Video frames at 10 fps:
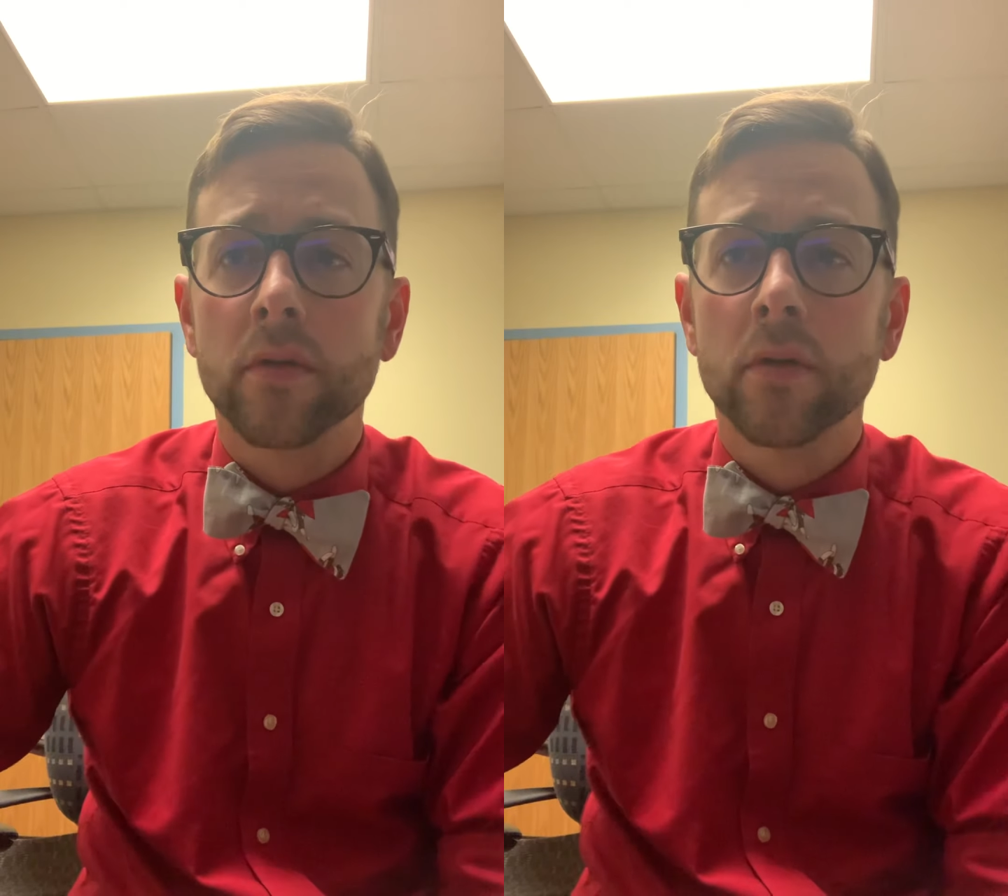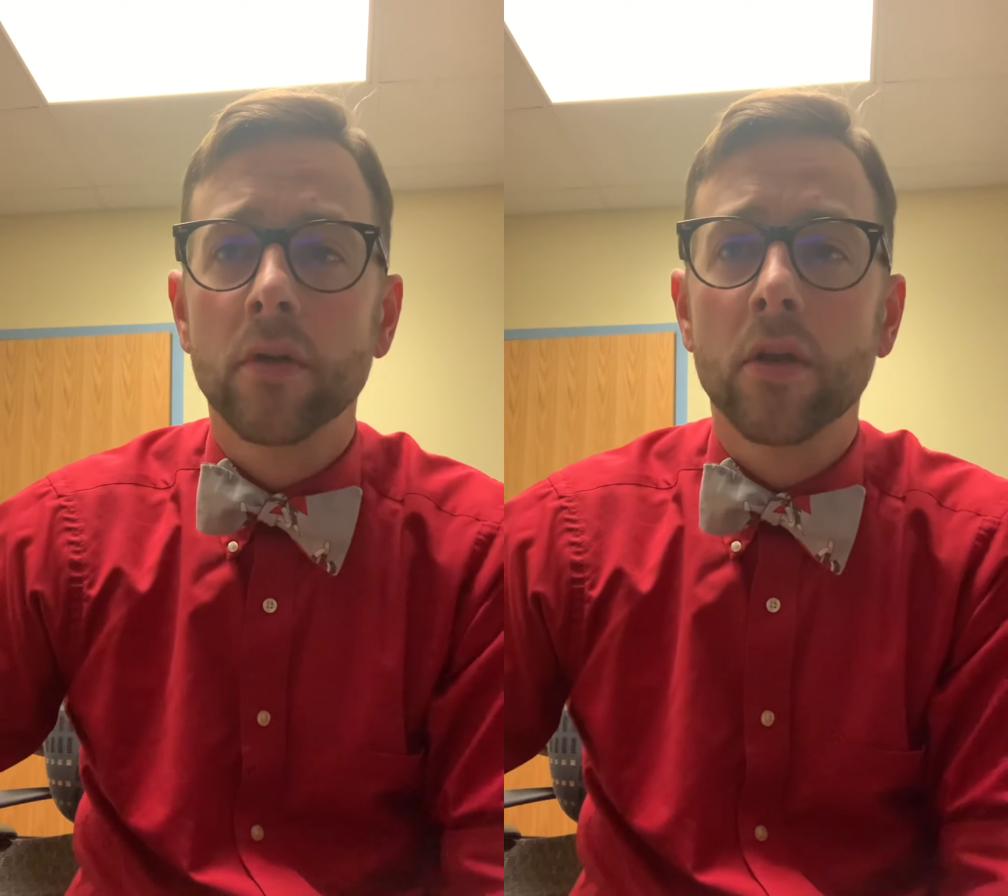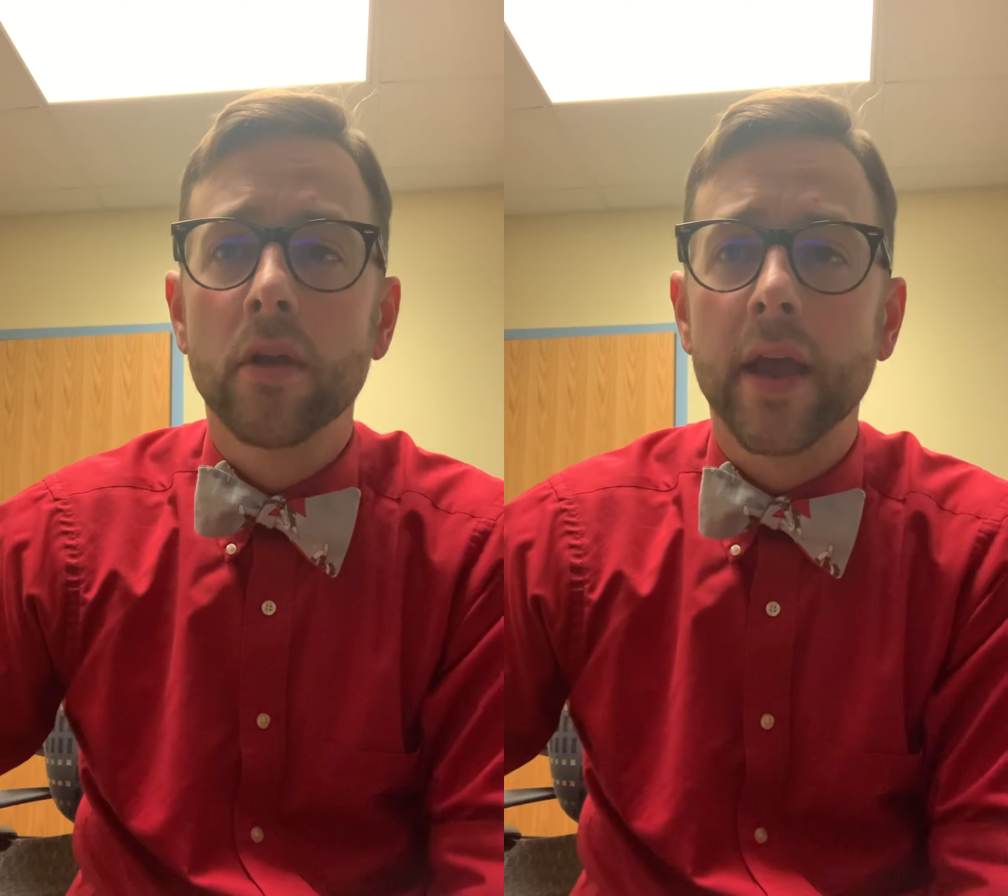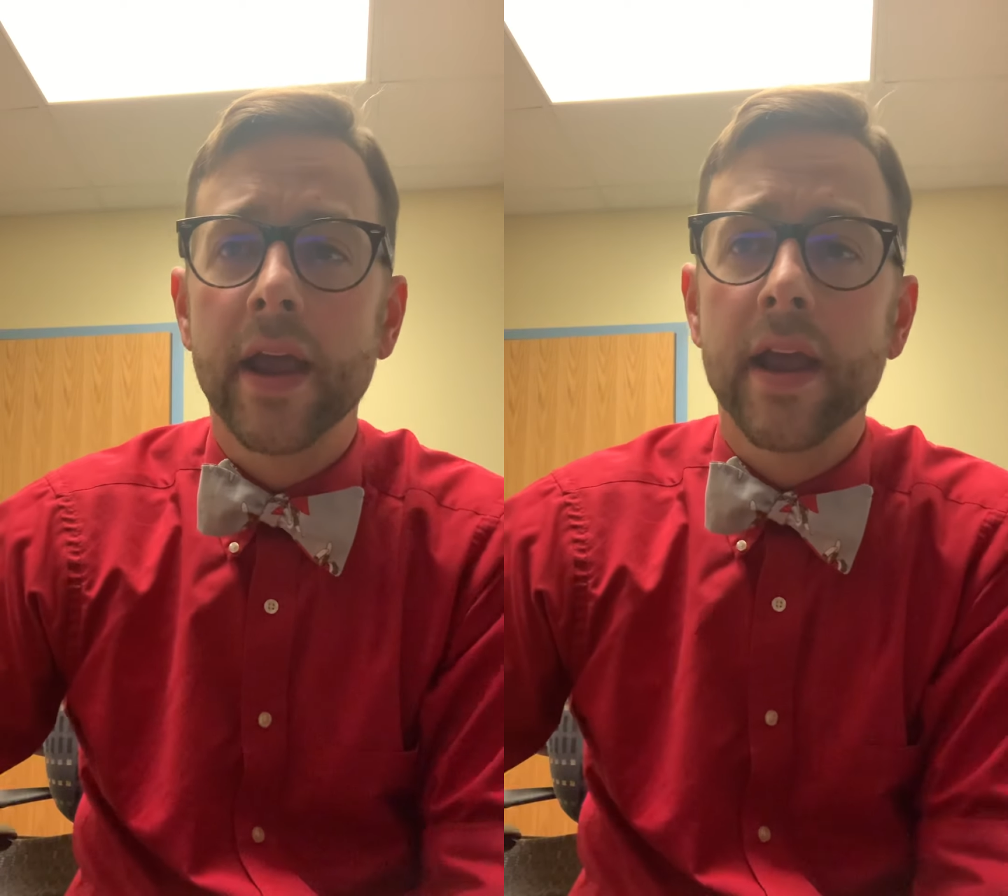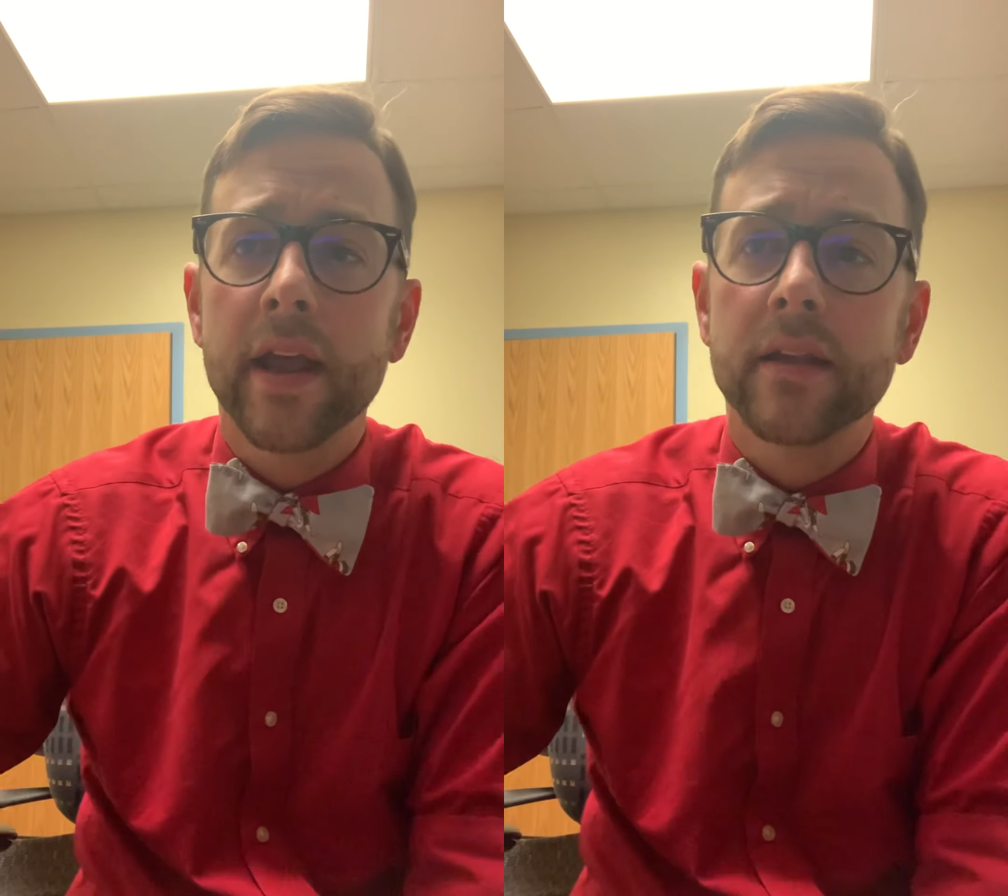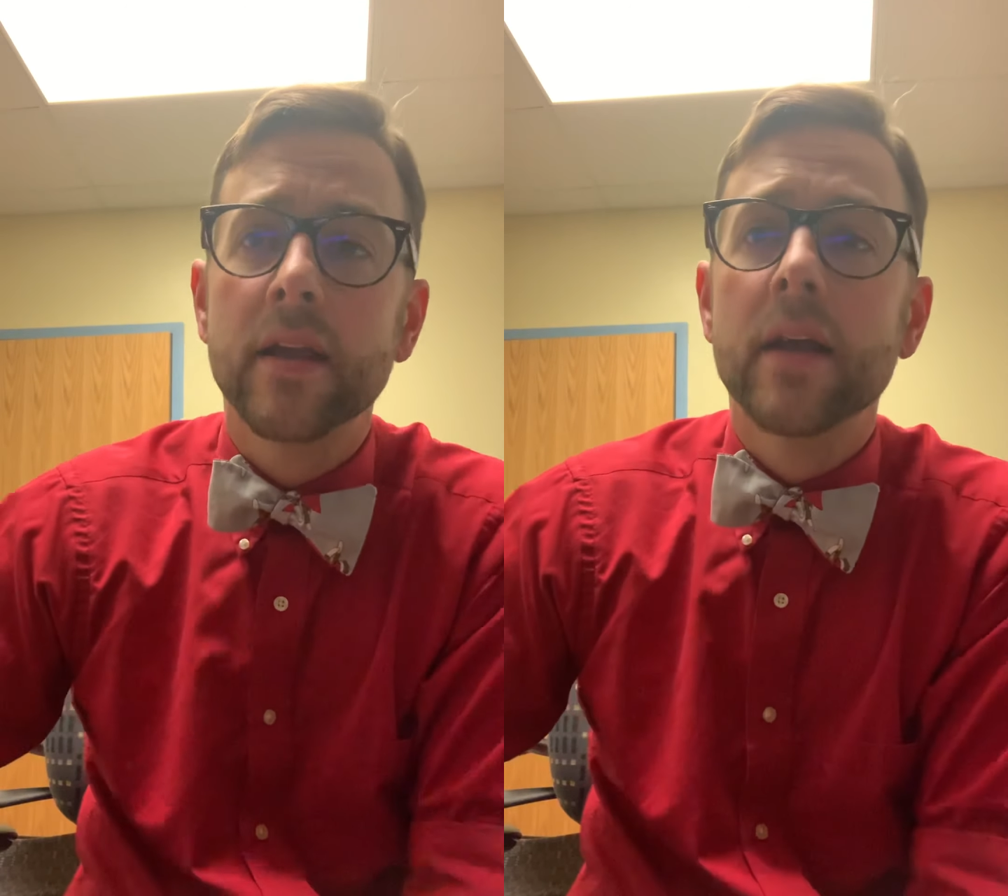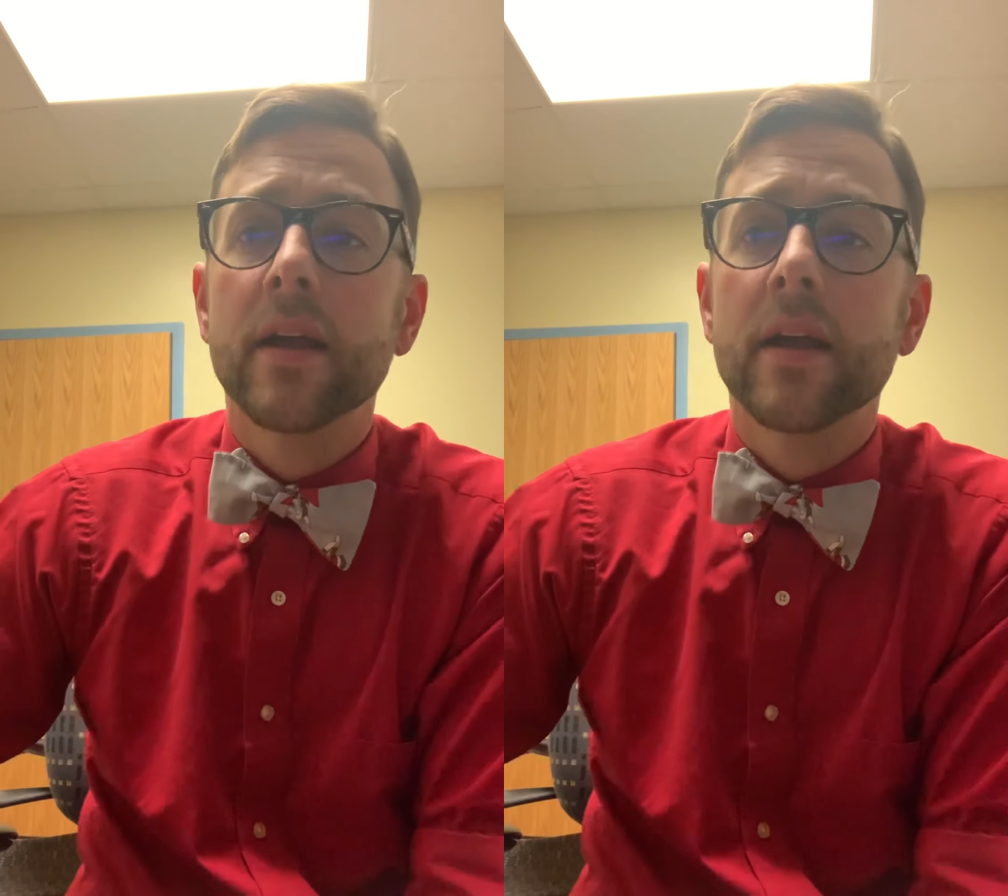oral and